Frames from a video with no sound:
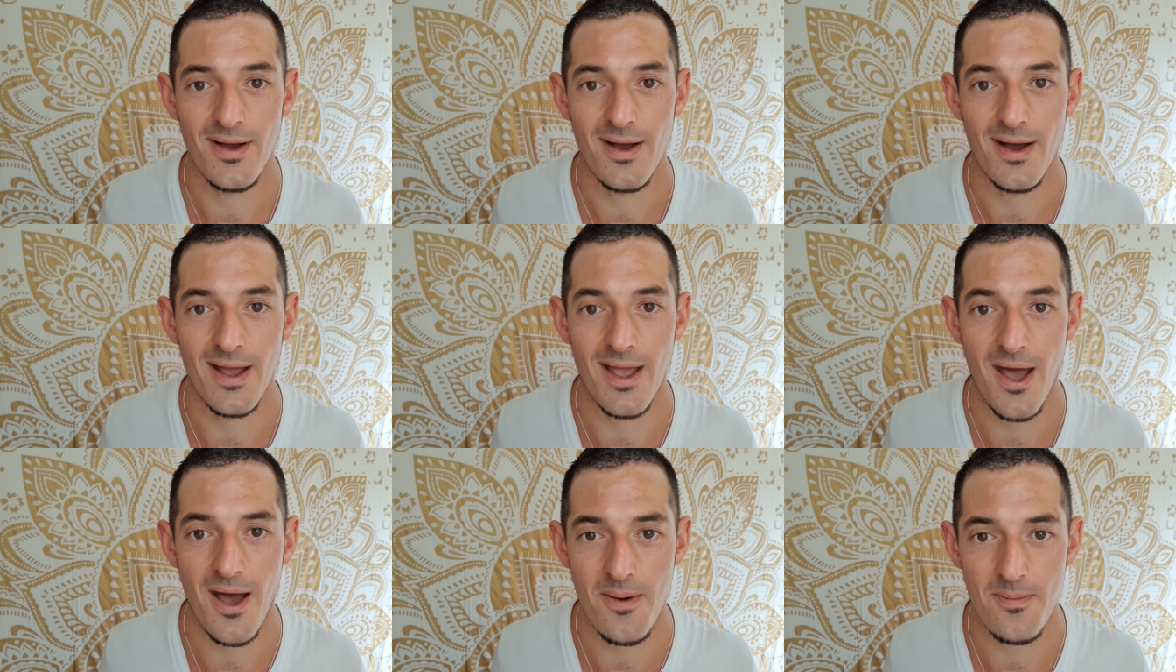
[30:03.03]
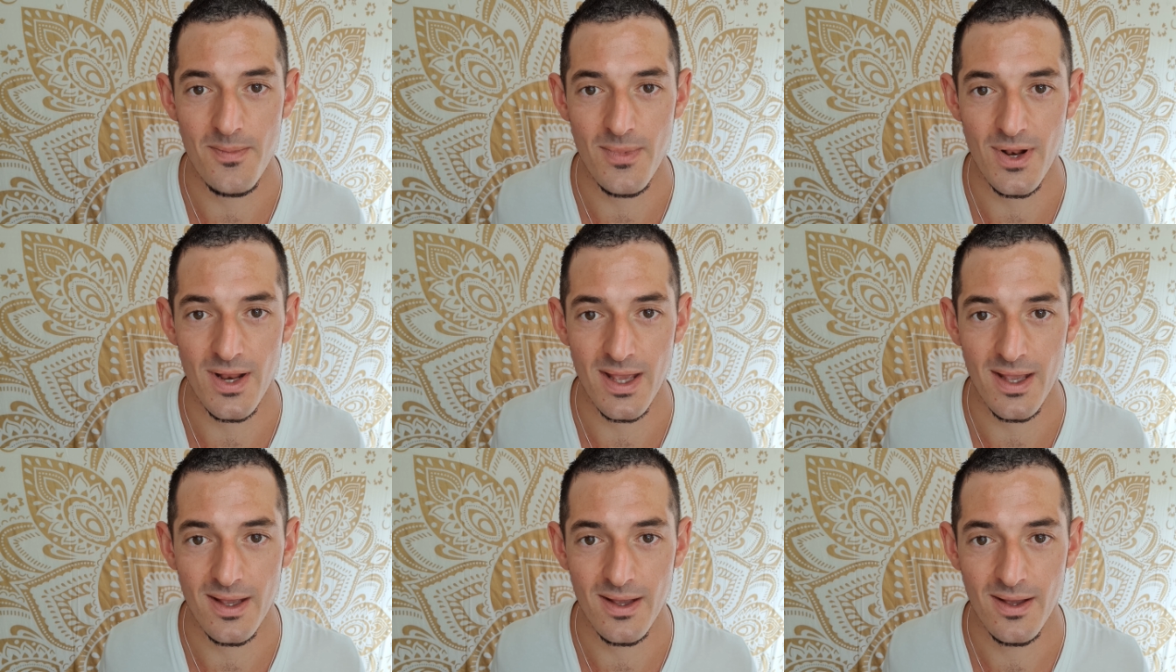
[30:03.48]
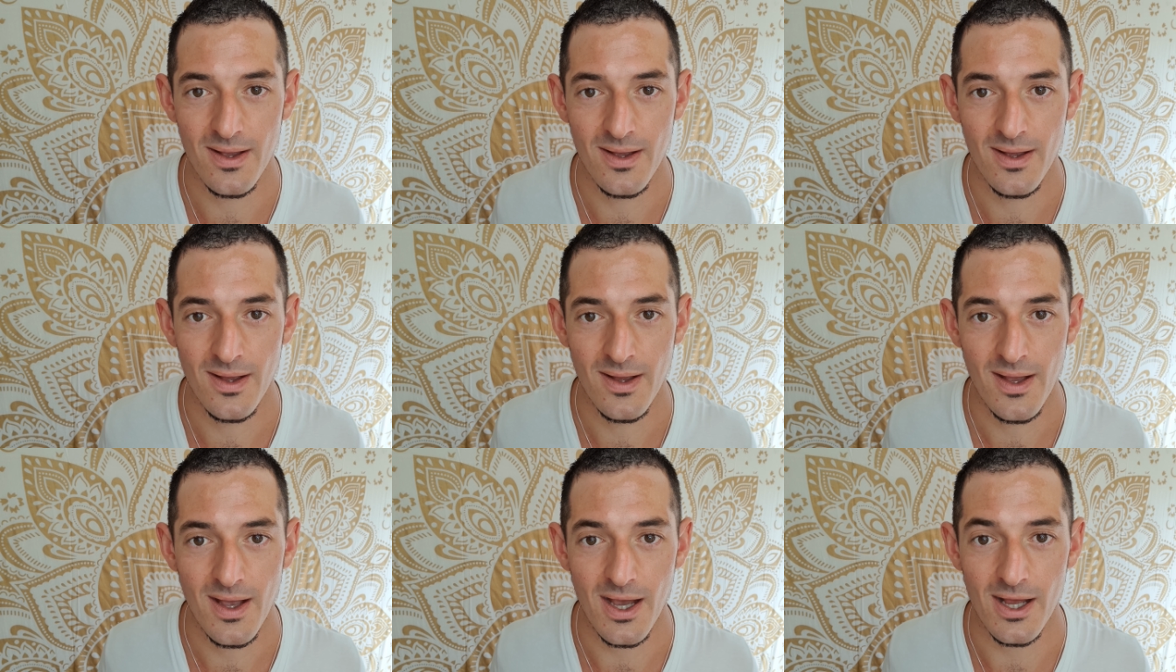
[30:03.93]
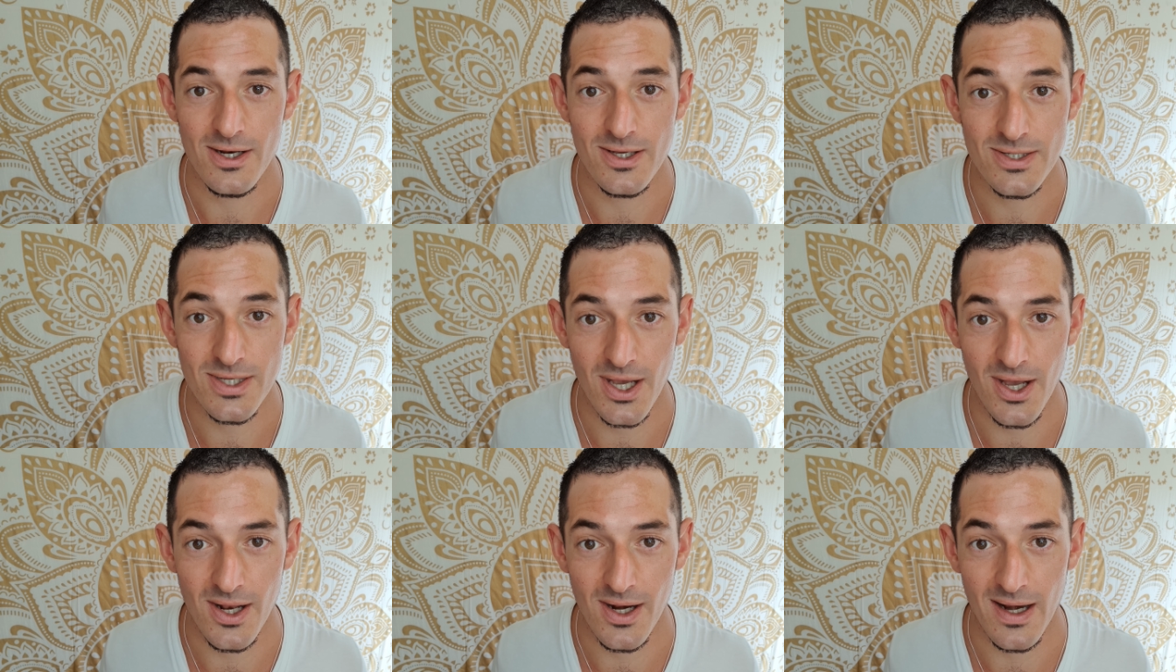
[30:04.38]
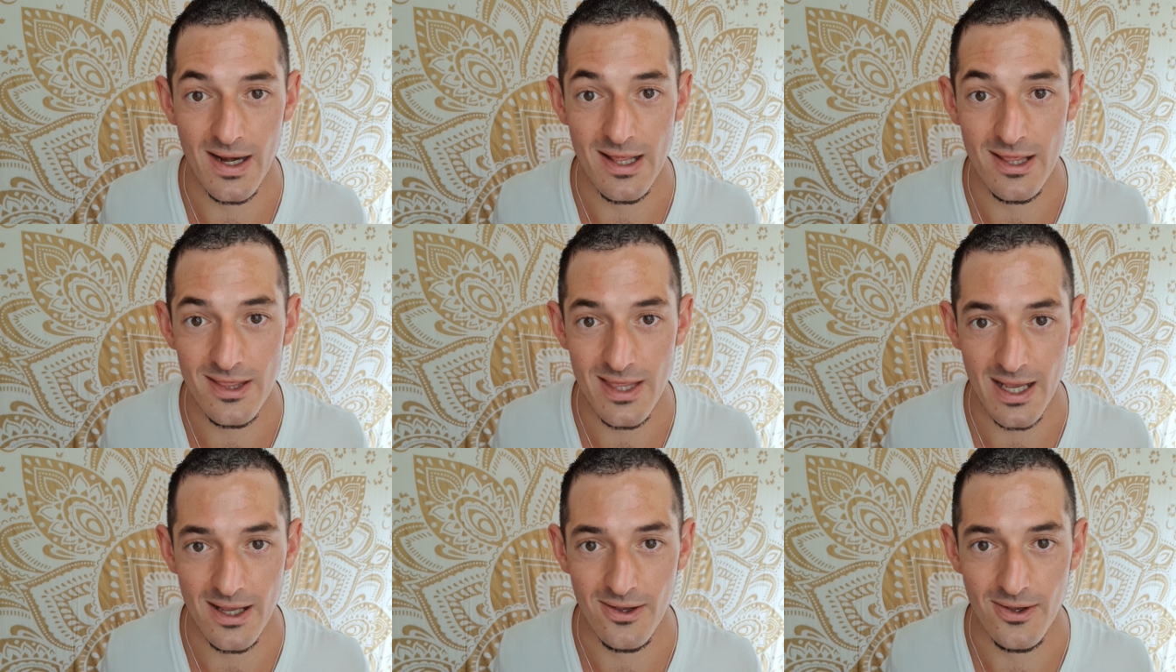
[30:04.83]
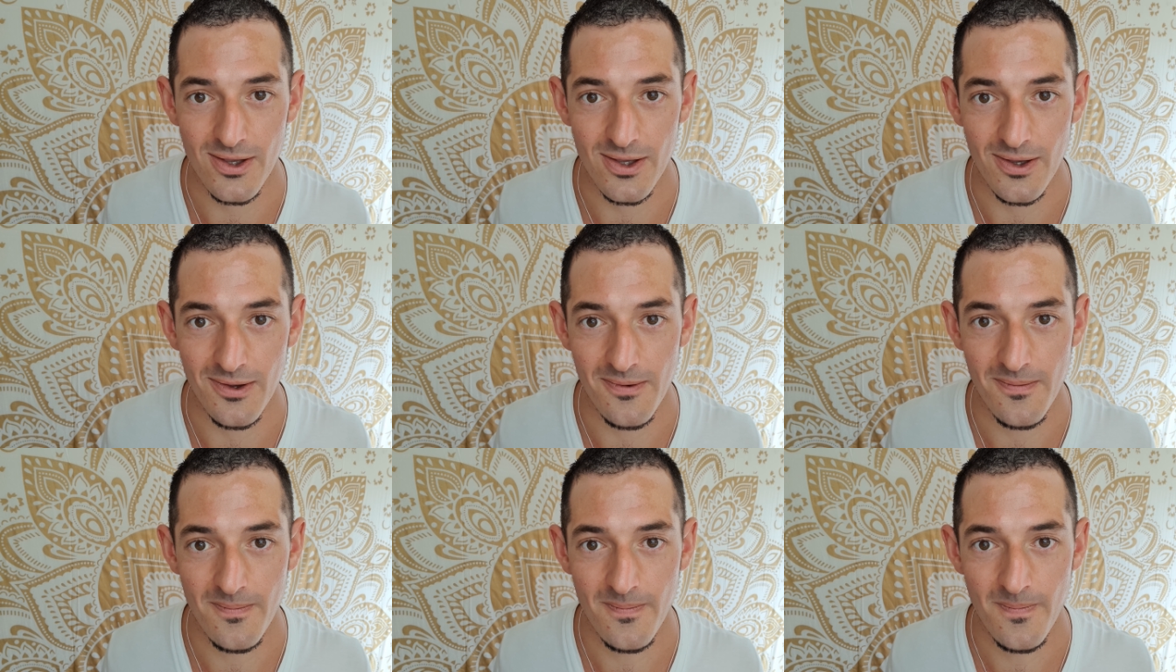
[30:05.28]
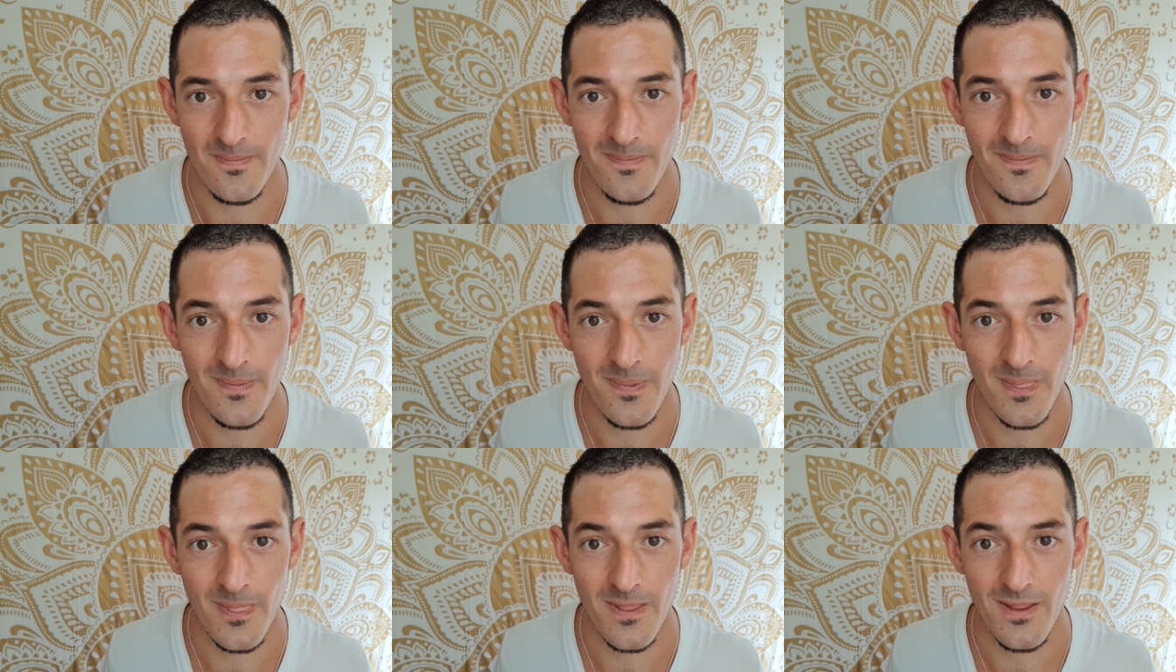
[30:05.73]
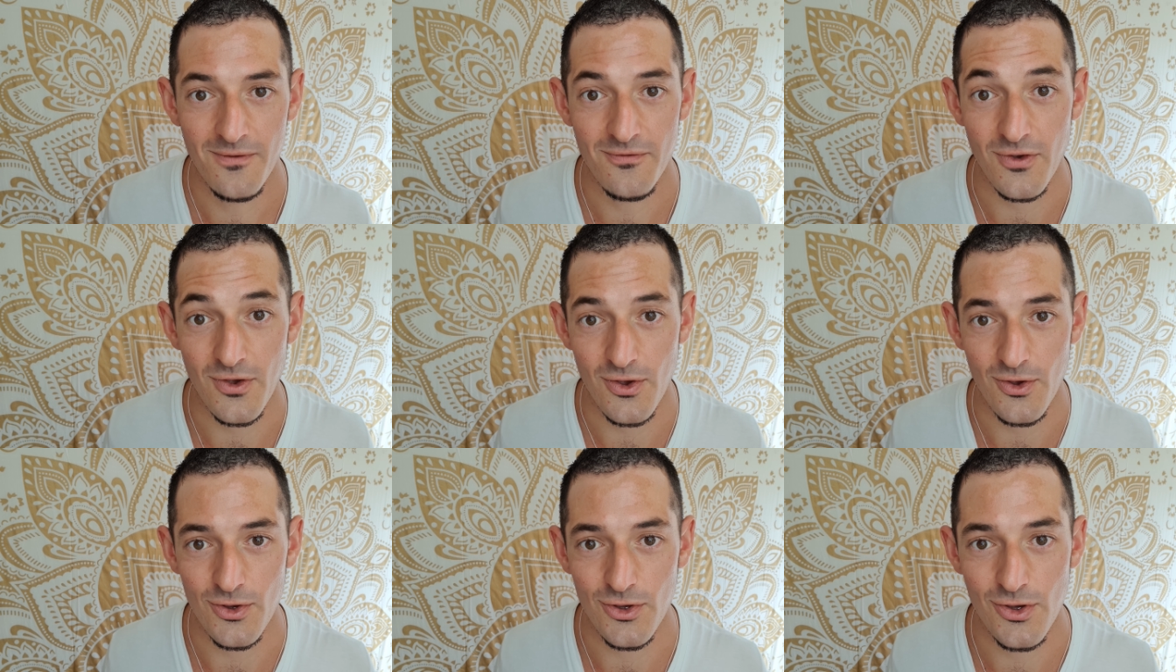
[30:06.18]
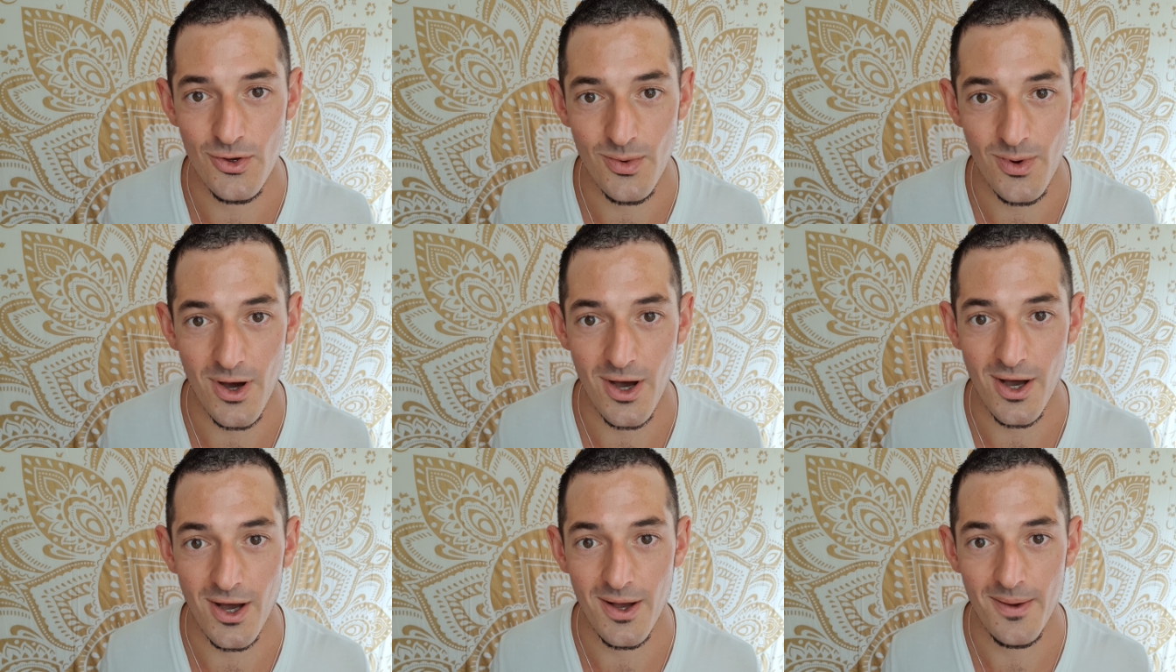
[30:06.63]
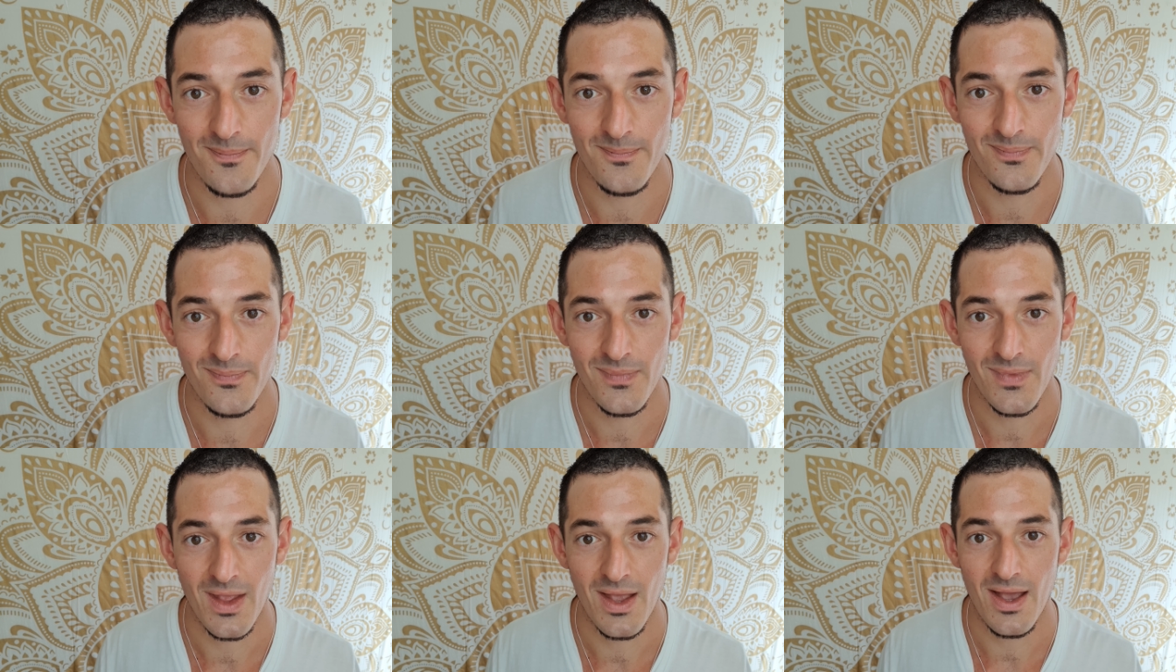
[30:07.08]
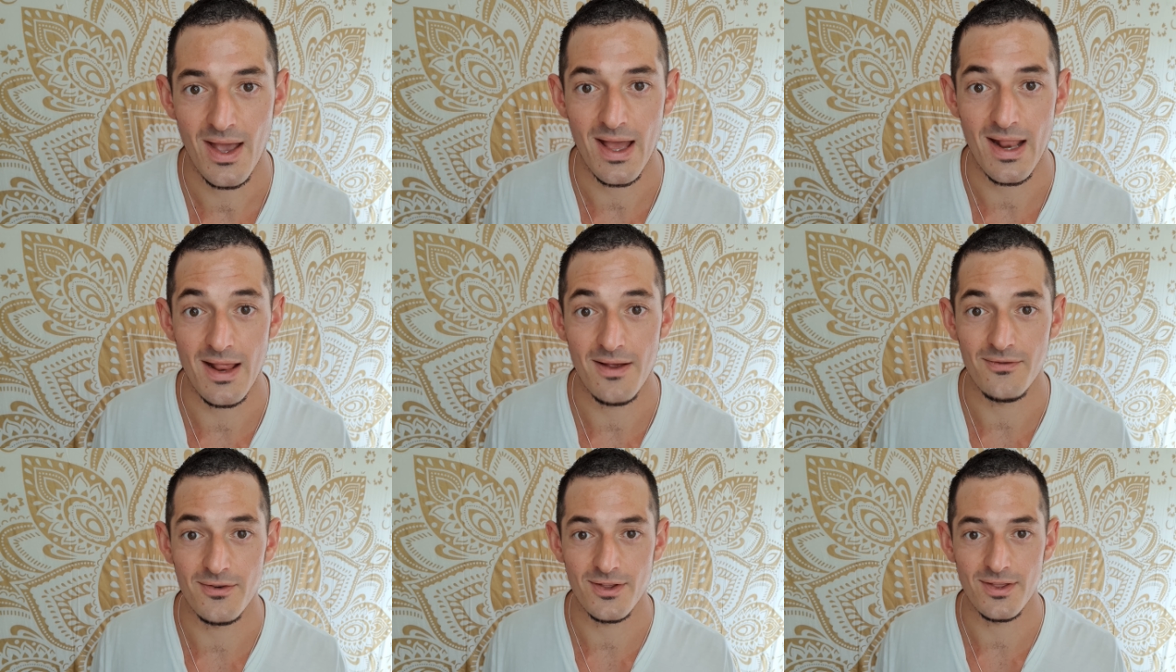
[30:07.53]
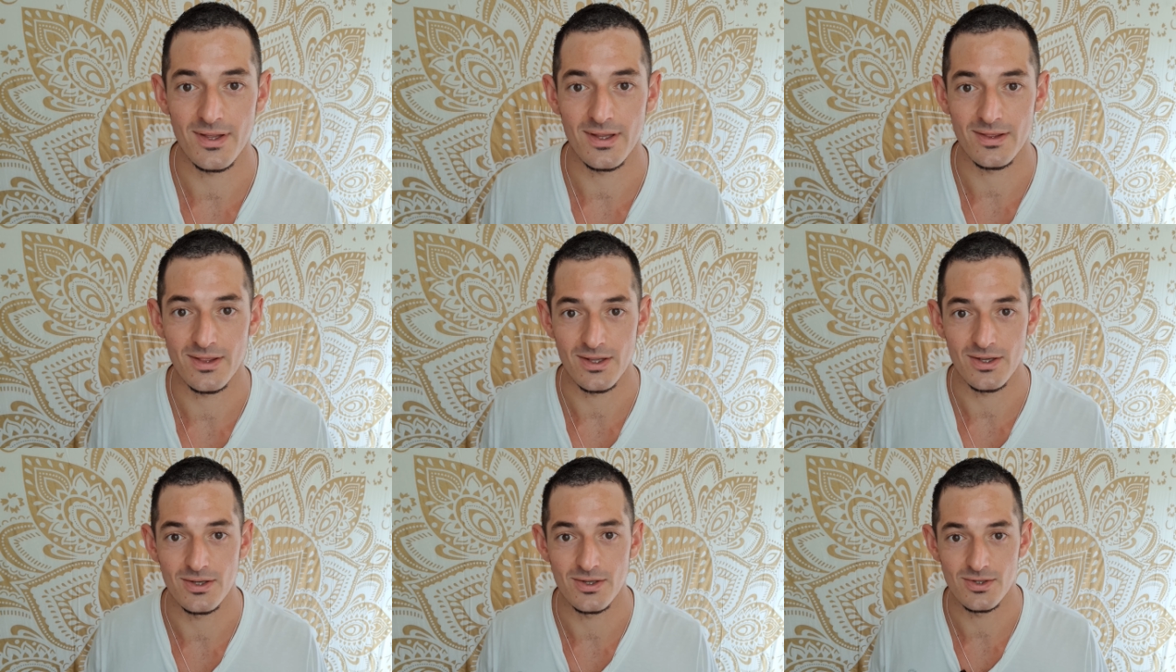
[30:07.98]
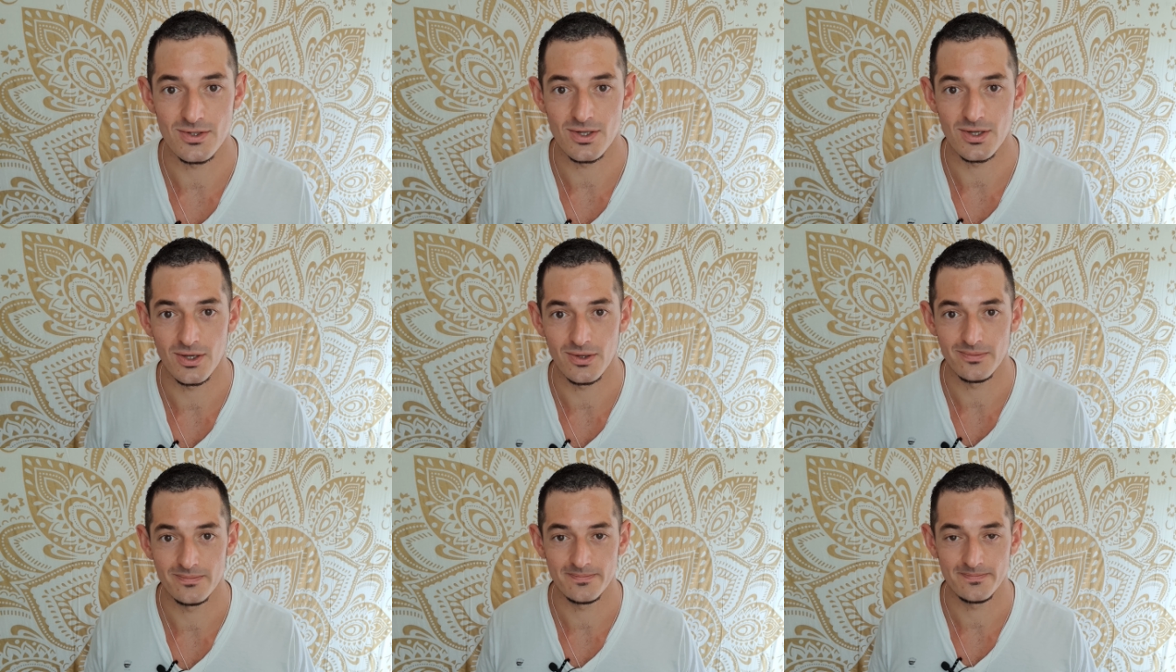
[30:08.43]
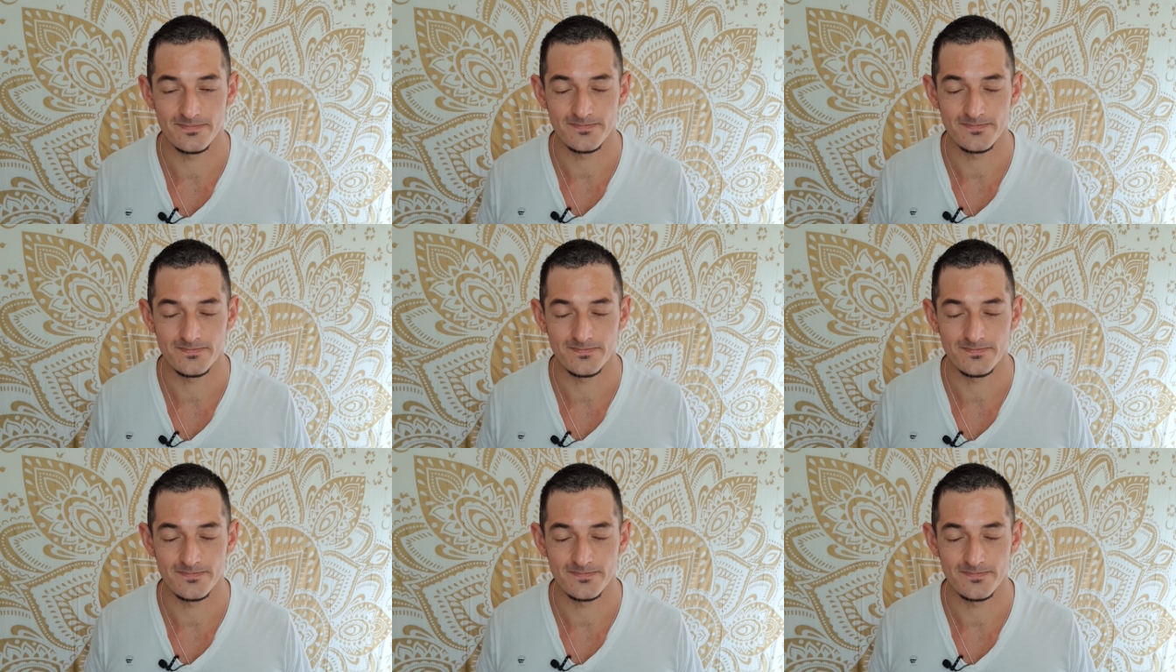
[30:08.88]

I humbly and eternally thank you for who you are and everything that you do.